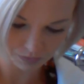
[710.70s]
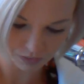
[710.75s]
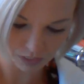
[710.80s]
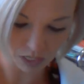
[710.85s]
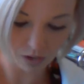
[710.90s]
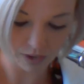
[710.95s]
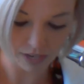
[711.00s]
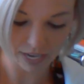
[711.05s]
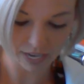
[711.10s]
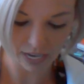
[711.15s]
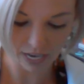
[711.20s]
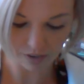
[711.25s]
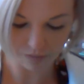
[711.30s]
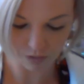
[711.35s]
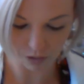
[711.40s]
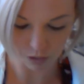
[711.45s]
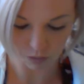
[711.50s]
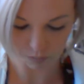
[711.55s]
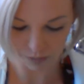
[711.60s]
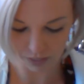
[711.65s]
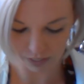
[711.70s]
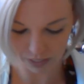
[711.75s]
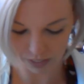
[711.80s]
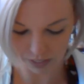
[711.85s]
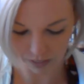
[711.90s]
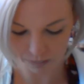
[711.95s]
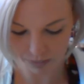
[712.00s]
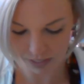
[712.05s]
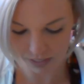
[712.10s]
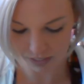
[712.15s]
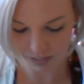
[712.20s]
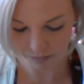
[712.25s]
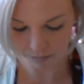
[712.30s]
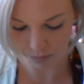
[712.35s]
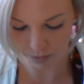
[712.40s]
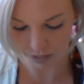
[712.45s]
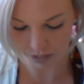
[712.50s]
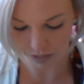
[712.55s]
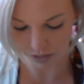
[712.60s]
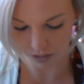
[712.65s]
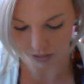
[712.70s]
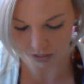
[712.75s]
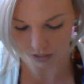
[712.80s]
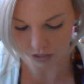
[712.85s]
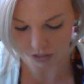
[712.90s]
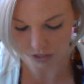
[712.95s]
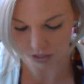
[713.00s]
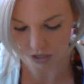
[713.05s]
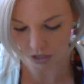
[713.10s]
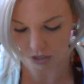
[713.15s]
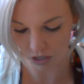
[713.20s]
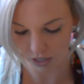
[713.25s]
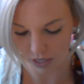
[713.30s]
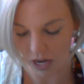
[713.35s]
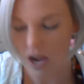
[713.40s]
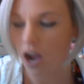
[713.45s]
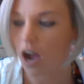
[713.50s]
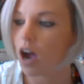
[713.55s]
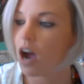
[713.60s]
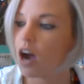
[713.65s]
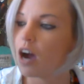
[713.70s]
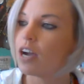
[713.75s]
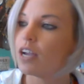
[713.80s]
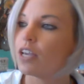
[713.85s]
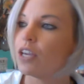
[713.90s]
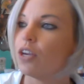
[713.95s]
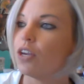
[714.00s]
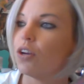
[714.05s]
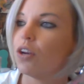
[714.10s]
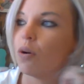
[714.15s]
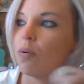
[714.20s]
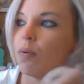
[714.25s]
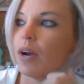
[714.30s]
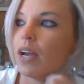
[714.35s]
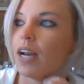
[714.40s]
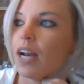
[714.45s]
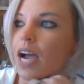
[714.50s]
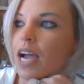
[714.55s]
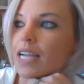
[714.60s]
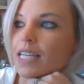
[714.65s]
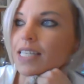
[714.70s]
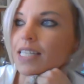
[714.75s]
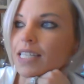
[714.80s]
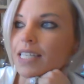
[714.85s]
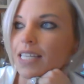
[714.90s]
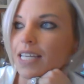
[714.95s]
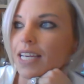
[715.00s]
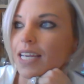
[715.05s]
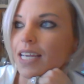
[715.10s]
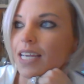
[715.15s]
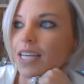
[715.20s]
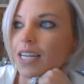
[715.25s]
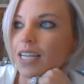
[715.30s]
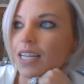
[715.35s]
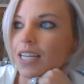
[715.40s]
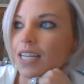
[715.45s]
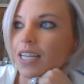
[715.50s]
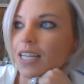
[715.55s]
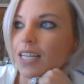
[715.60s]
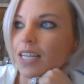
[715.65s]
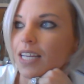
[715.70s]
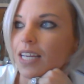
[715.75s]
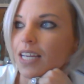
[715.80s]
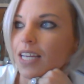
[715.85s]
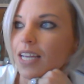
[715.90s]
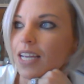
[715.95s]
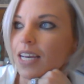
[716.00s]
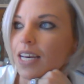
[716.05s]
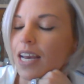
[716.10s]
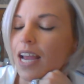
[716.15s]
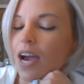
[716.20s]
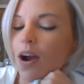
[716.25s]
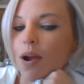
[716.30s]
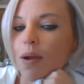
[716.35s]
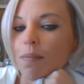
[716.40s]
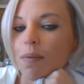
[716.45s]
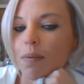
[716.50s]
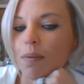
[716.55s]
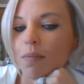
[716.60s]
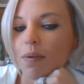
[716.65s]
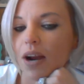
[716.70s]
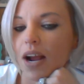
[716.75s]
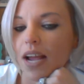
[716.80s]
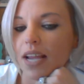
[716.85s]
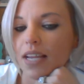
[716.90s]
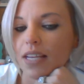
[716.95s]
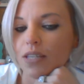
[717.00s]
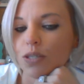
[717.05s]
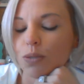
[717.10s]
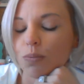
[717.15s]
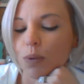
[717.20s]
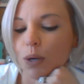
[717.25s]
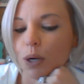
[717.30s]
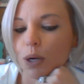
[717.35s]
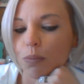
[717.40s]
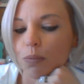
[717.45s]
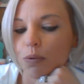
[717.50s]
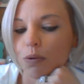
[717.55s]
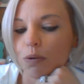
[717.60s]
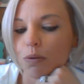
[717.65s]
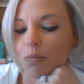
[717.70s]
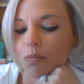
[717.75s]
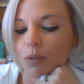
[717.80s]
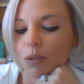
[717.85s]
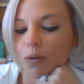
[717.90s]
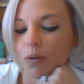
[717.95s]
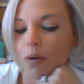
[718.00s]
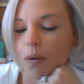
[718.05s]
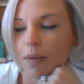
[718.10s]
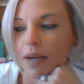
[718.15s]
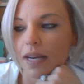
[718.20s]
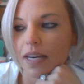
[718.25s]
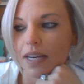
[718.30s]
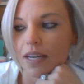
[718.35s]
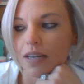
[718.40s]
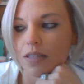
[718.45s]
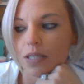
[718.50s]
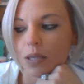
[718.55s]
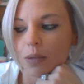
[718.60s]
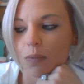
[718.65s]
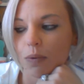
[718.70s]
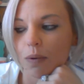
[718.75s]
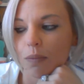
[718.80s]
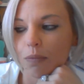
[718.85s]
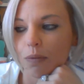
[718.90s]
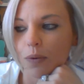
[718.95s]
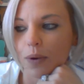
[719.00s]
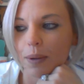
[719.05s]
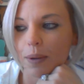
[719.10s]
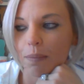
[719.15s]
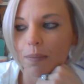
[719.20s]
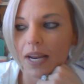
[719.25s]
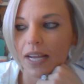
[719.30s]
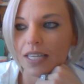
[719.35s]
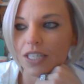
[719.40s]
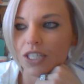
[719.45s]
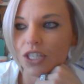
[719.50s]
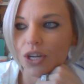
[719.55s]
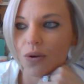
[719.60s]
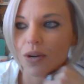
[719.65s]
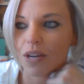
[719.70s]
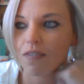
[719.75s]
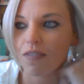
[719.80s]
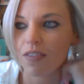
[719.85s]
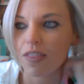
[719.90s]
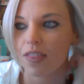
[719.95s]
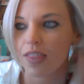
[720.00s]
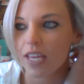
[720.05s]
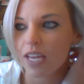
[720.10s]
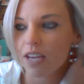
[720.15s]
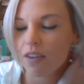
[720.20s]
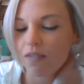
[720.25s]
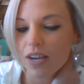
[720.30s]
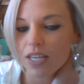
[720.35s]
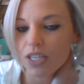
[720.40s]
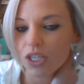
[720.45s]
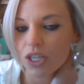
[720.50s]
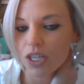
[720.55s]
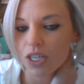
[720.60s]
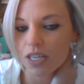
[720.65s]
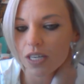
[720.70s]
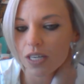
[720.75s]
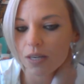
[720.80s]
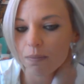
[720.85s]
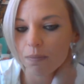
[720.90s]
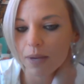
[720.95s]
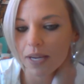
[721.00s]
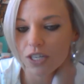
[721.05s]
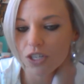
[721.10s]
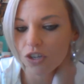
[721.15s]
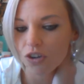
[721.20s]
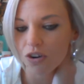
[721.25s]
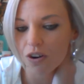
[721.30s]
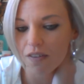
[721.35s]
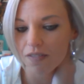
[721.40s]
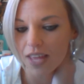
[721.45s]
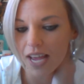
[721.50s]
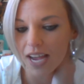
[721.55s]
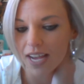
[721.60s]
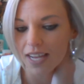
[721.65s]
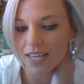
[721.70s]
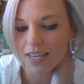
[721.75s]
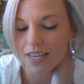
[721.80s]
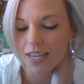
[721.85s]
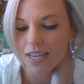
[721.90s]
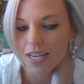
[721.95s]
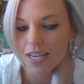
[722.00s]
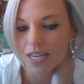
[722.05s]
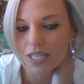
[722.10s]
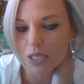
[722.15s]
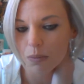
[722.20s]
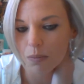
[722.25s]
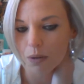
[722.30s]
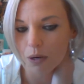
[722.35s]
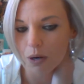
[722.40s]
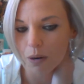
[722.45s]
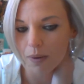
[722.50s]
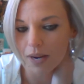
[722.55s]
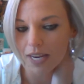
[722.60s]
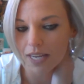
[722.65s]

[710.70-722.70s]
Oh, I have opened it. I must have put it on a starter. You know what? I did. Now I remember I used purple and blue on my nails at one point, but I don't even think if I took a picture of that to put on my